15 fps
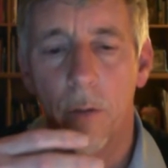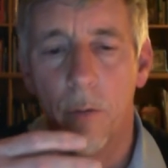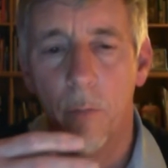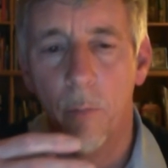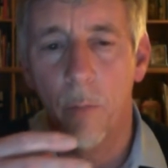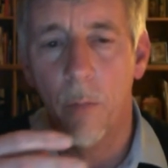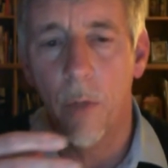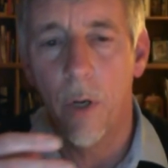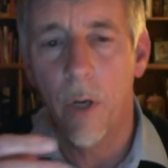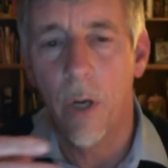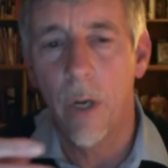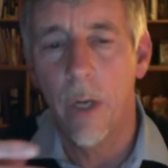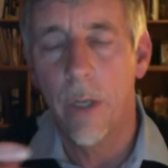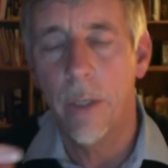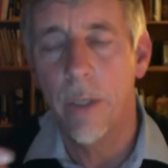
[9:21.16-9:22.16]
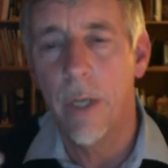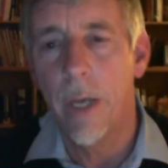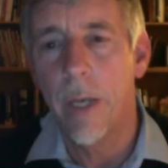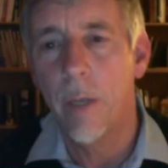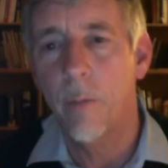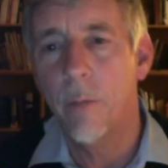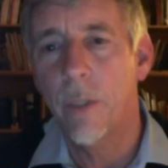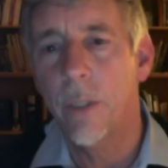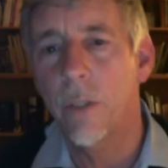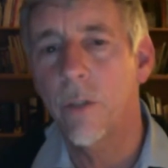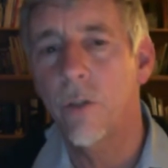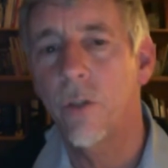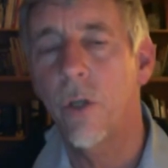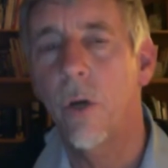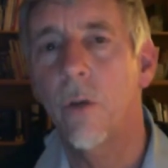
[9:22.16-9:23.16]
My name is
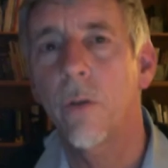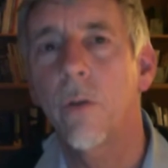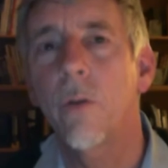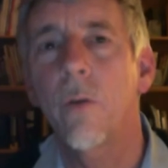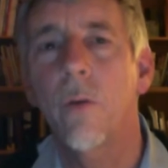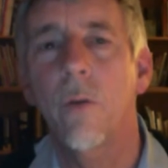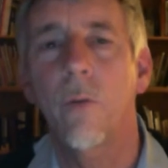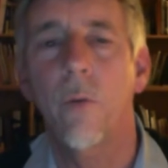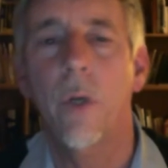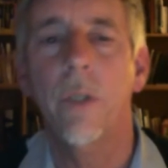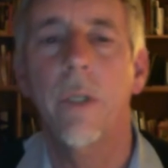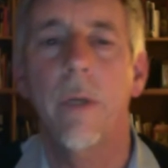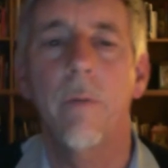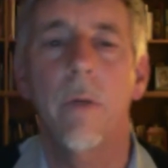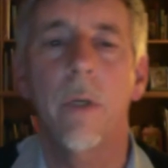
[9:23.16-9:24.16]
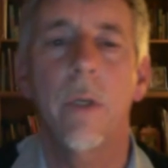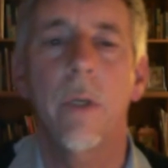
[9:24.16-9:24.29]
John, or whatever.